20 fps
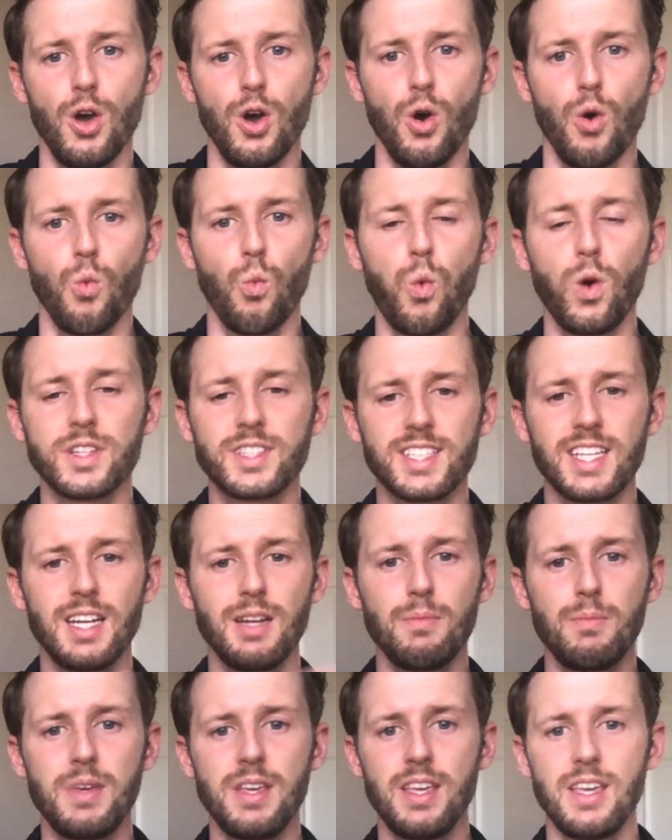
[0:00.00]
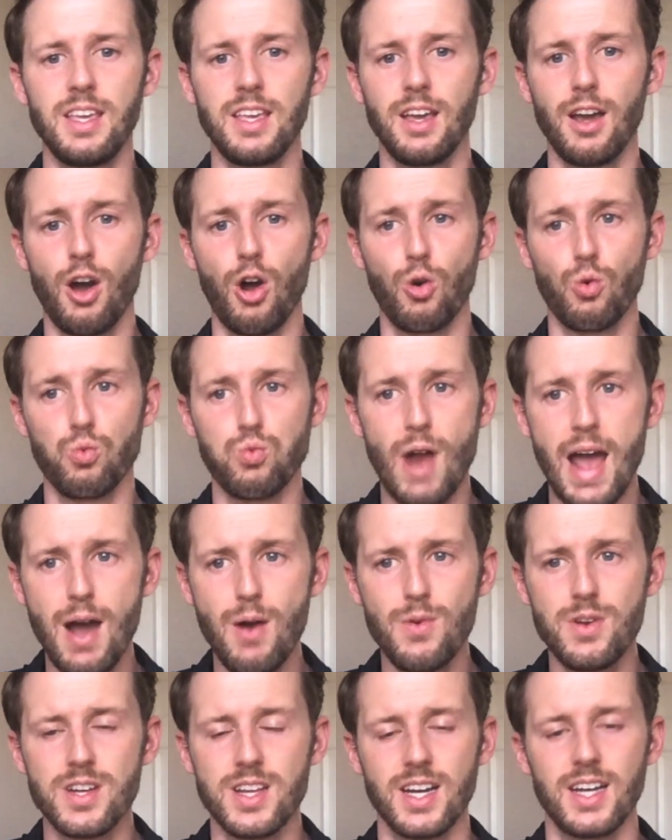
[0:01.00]
What's going to be
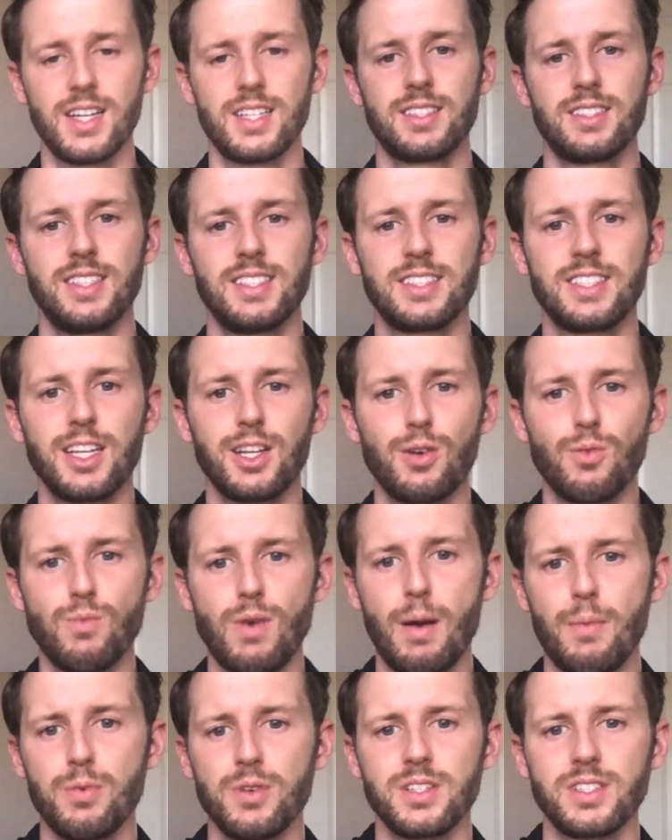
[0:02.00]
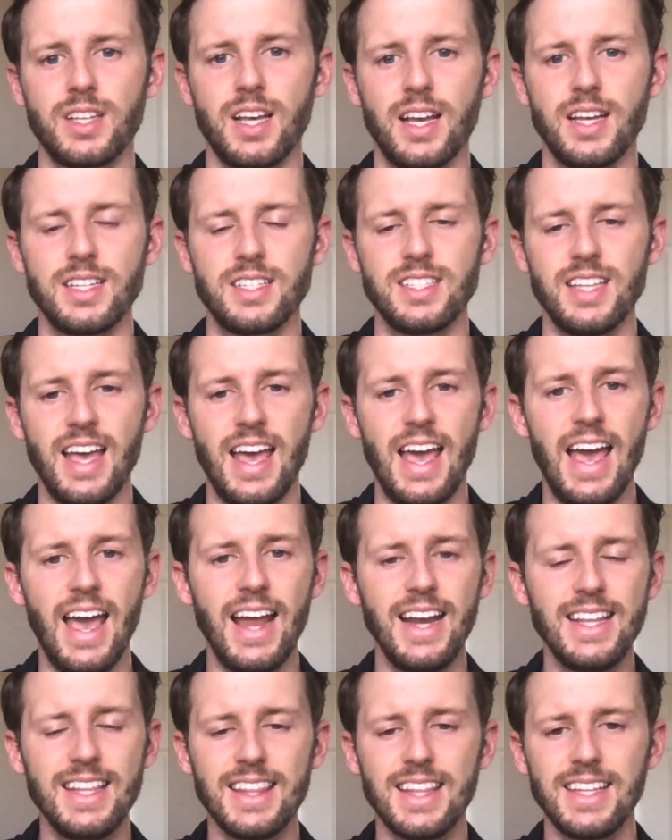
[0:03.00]
around us is going to represent
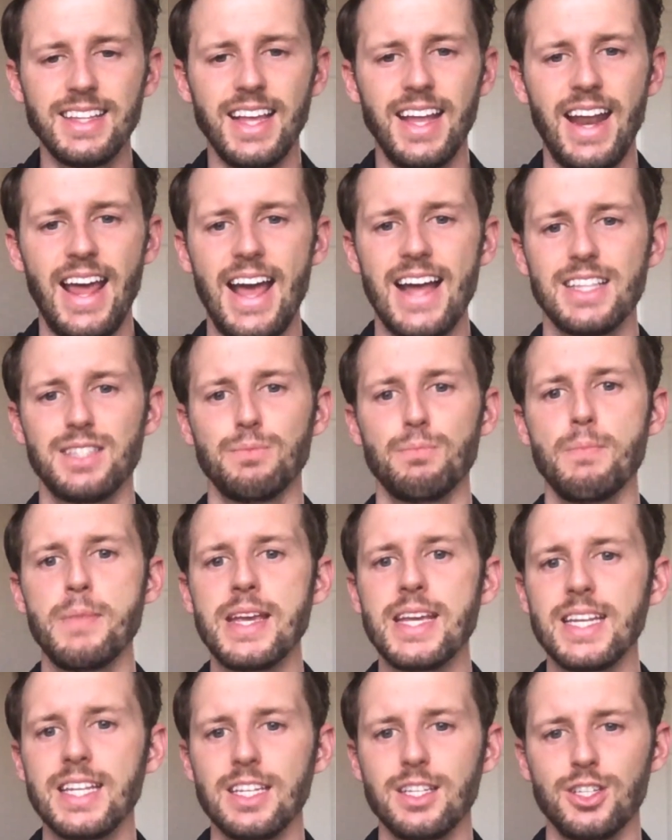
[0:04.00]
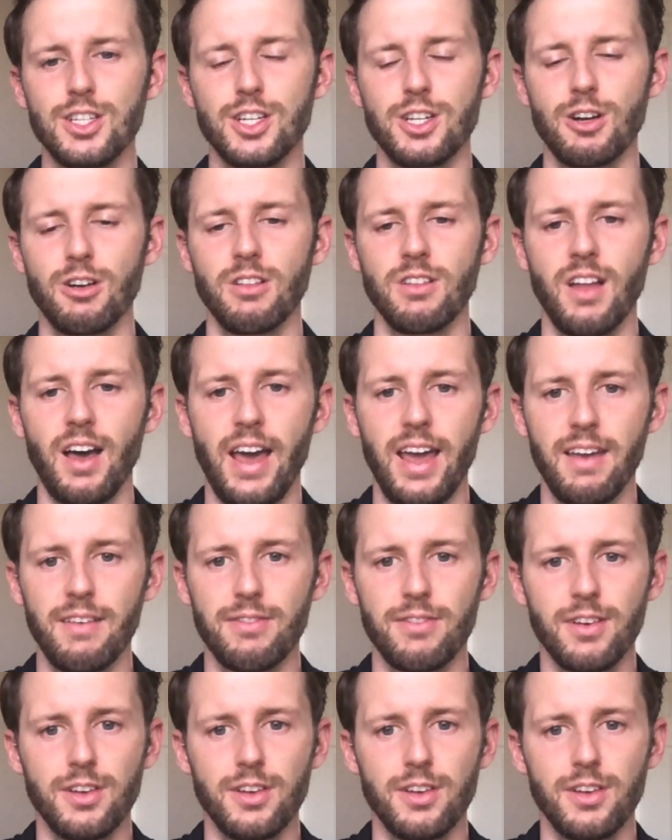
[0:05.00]
anything that adds meaning to your life.